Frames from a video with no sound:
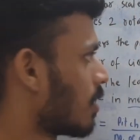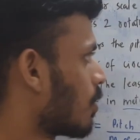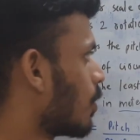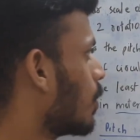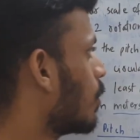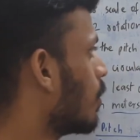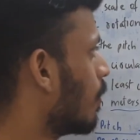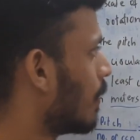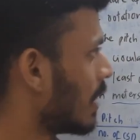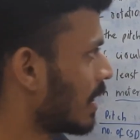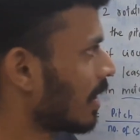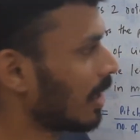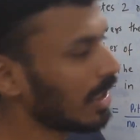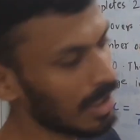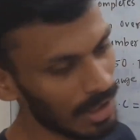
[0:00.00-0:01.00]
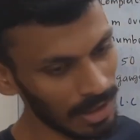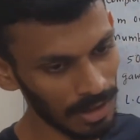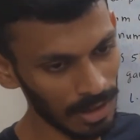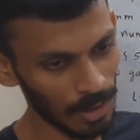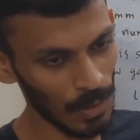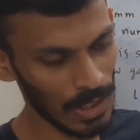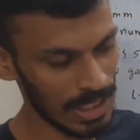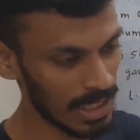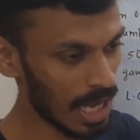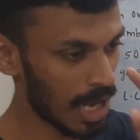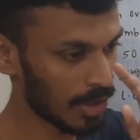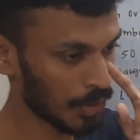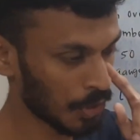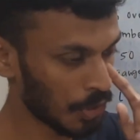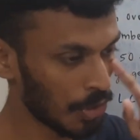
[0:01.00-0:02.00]
So basically, the question
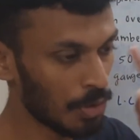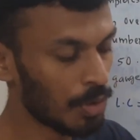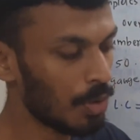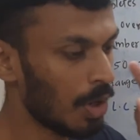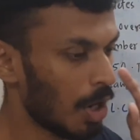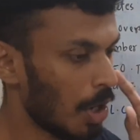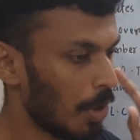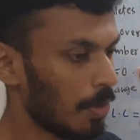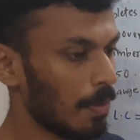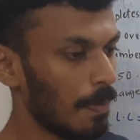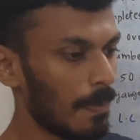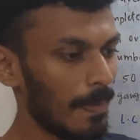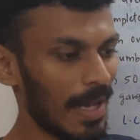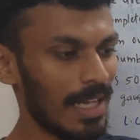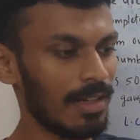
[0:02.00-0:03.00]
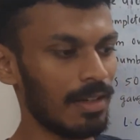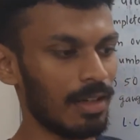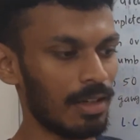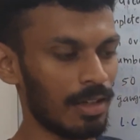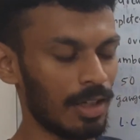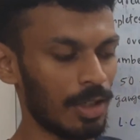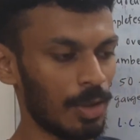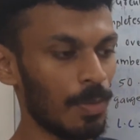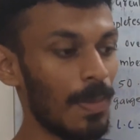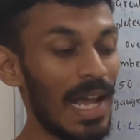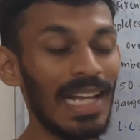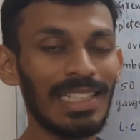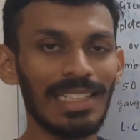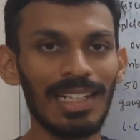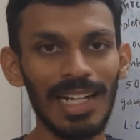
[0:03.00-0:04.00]
asks you to, ma uh, to
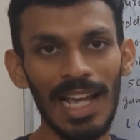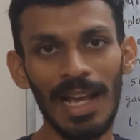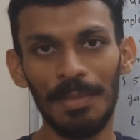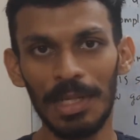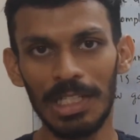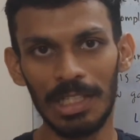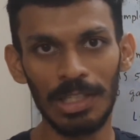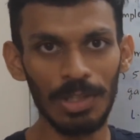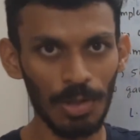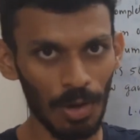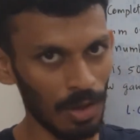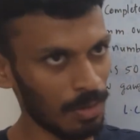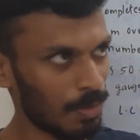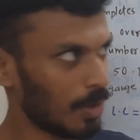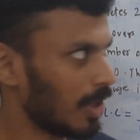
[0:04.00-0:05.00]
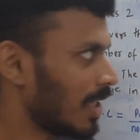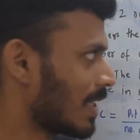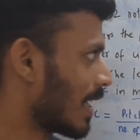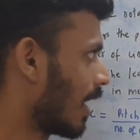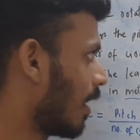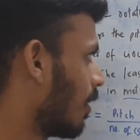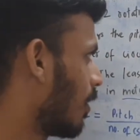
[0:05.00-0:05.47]
match the dimensions on both the sides.